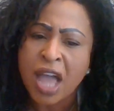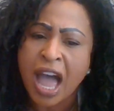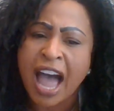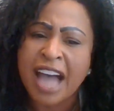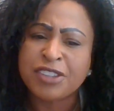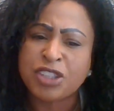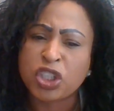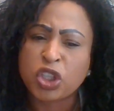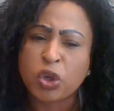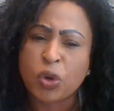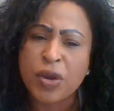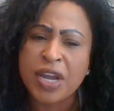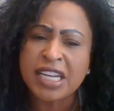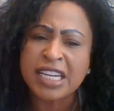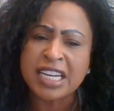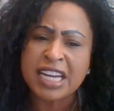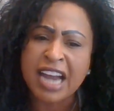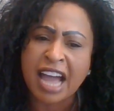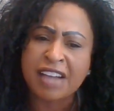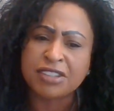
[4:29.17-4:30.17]
I decree
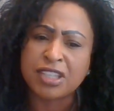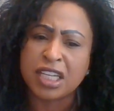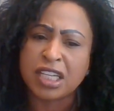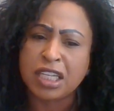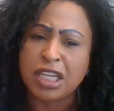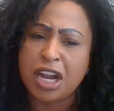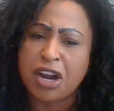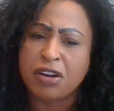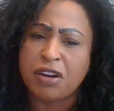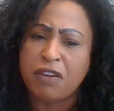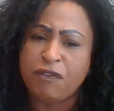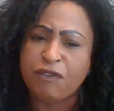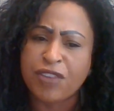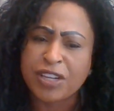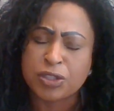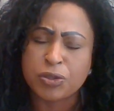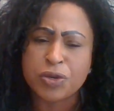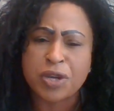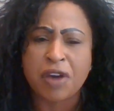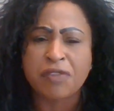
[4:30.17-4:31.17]
and I declare the
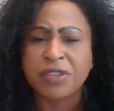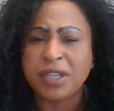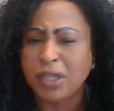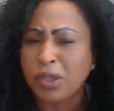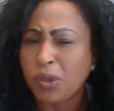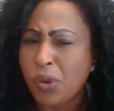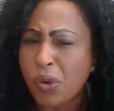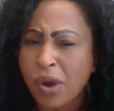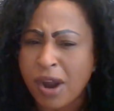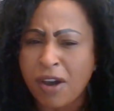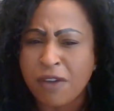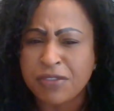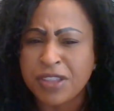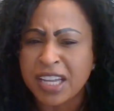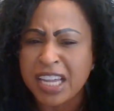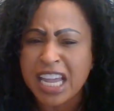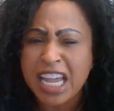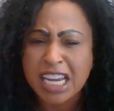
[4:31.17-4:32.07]
victory of the Lord of the